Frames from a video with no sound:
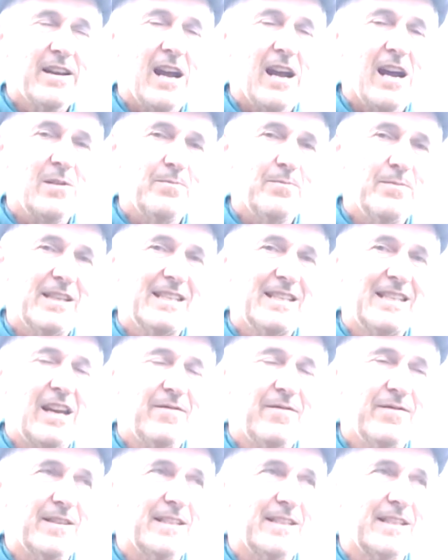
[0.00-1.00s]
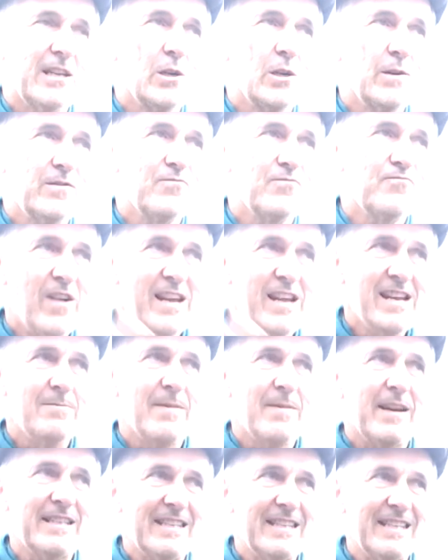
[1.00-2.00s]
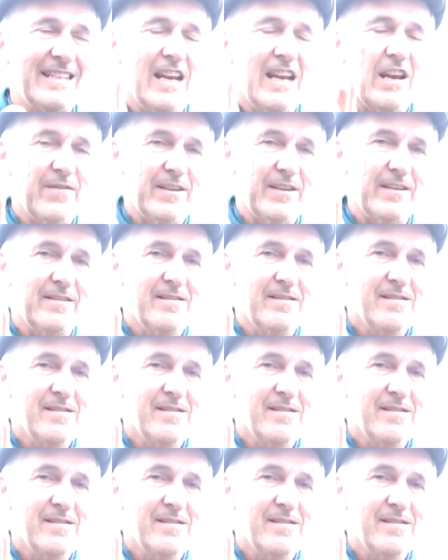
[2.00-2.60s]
up the Severn. So if the rains, the Severn